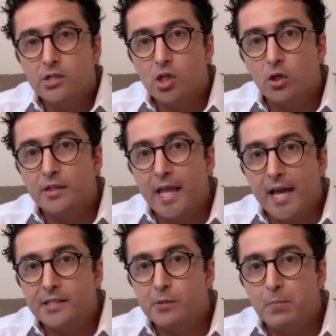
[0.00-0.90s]
So
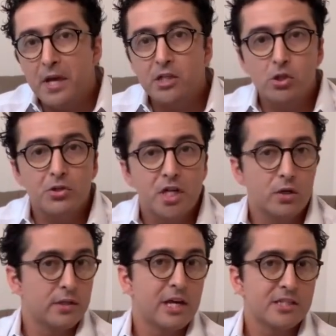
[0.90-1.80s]
that's based on
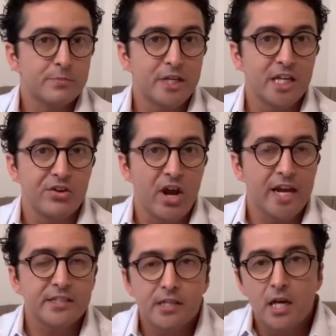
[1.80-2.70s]
their glycemic
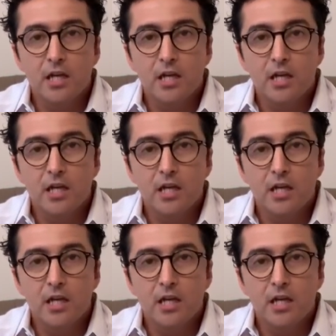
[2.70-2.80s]
index.